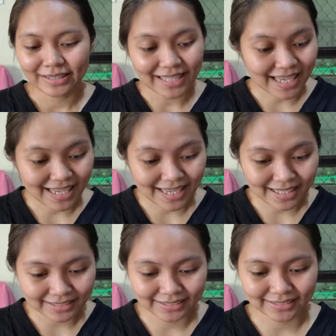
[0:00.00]

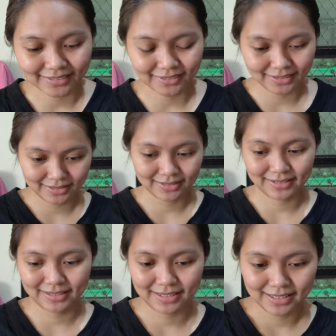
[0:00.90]
Next!
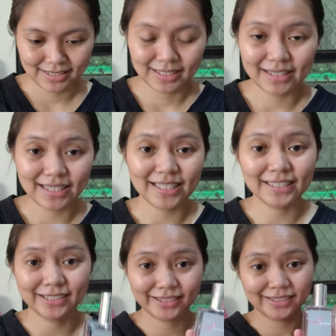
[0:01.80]

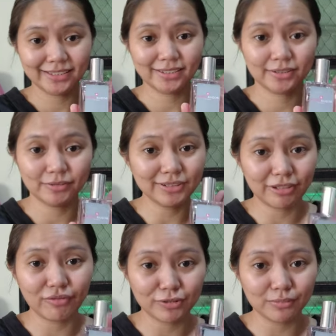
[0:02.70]
This was
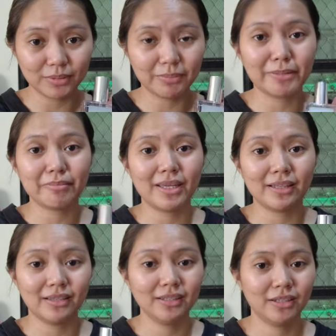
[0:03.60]
given to me by
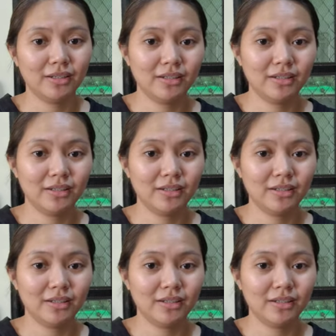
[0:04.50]
Mel.